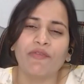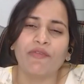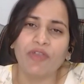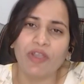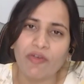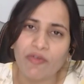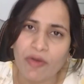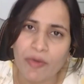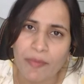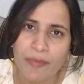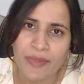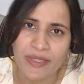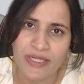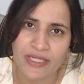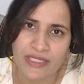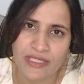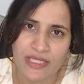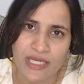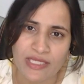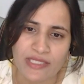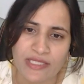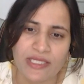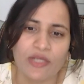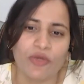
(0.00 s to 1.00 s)
we will be
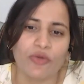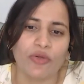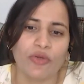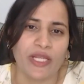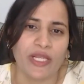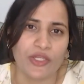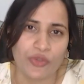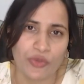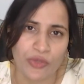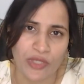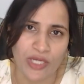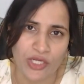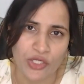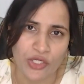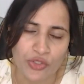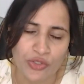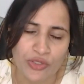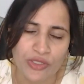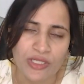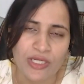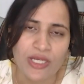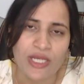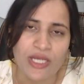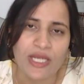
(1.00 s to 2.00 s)
discussing on
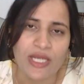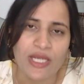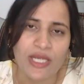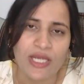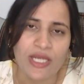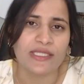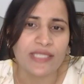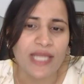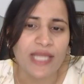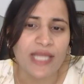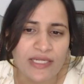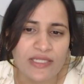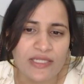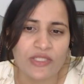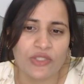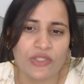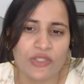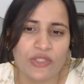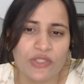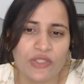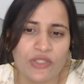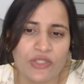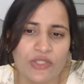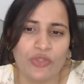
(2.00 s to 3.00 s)
education that
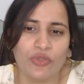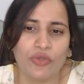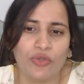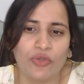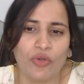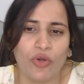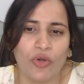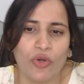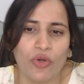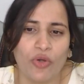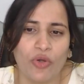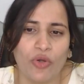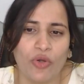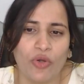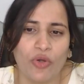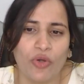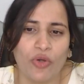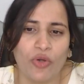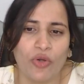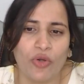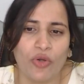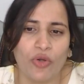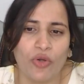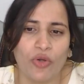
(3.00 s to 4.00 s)
is not
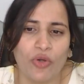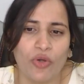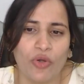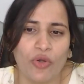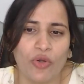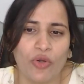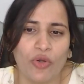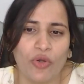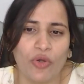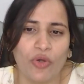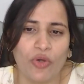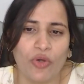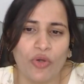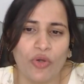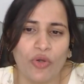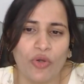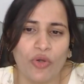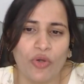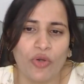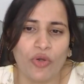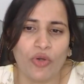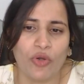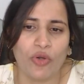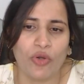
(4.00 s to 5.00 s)
overly dependent
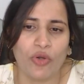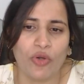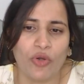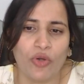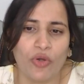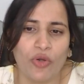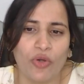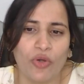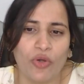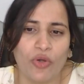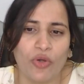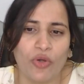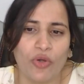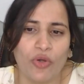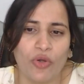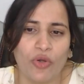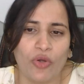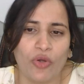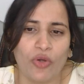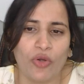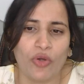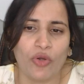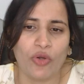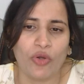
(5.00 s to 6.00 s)
upon focus on
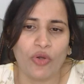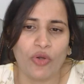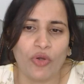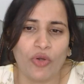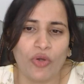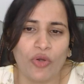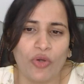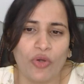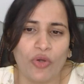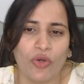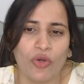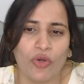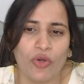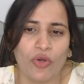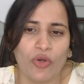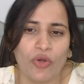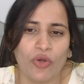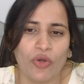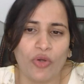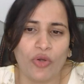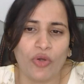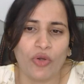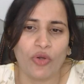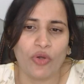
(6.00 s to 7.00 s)
academic achievements.
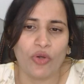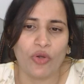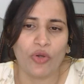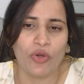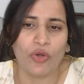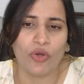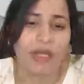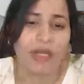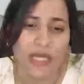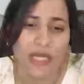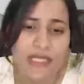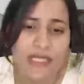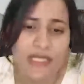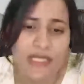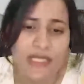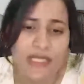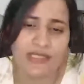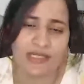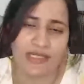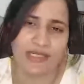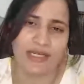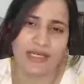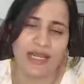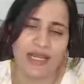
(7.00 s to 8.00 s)

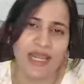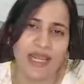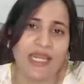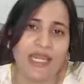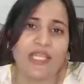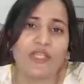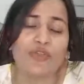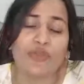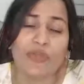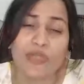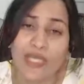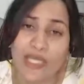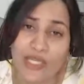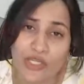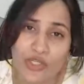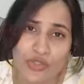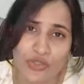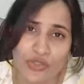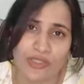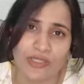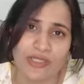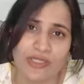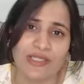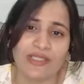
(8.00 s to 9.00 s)
Instead, an education
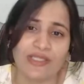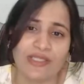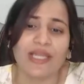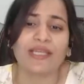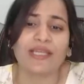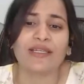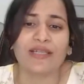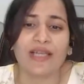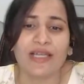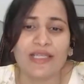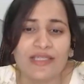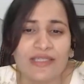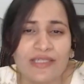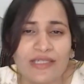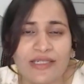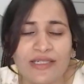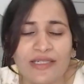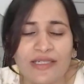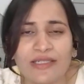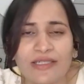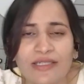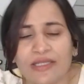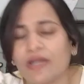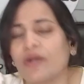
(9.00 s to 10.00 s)
that
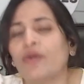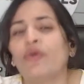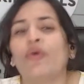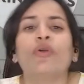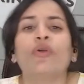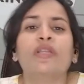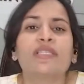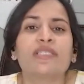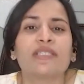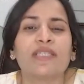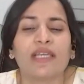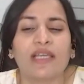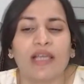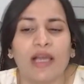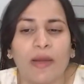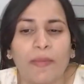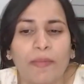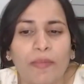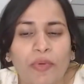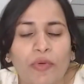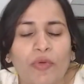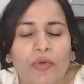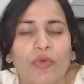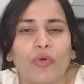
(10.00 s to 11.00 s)
considers a holistic
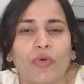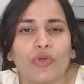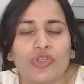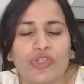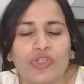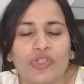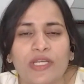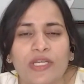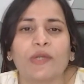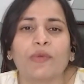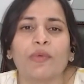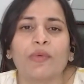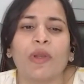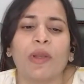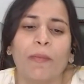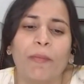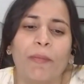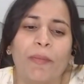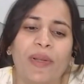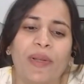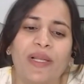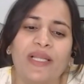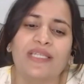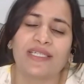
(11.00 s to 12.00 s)
approach that will
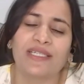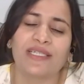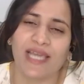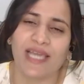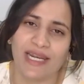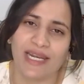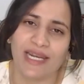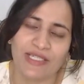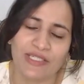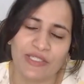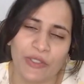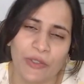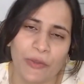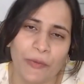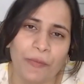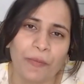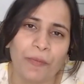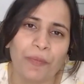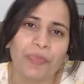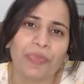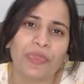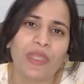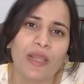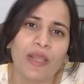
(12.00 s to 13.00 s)
build character.
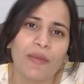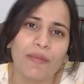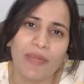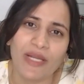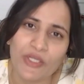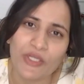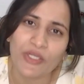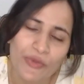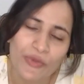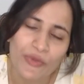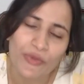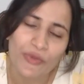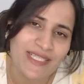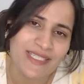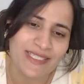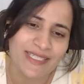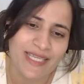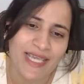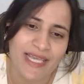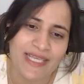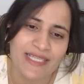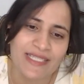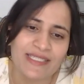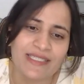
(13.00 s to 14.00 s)
My today's
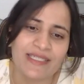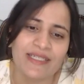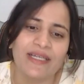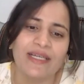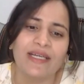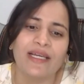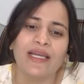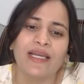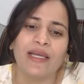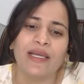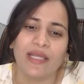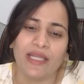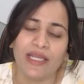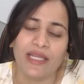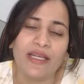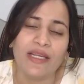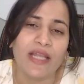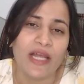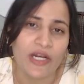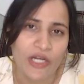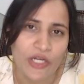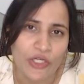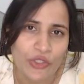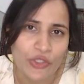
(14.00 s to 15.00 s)
guest, Ila
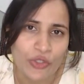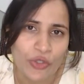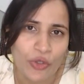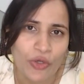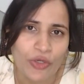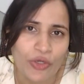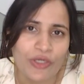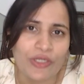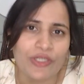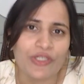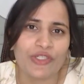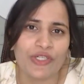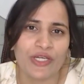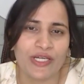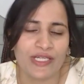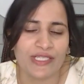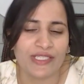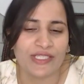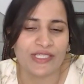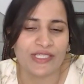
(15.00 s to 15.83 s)
Rathore, she is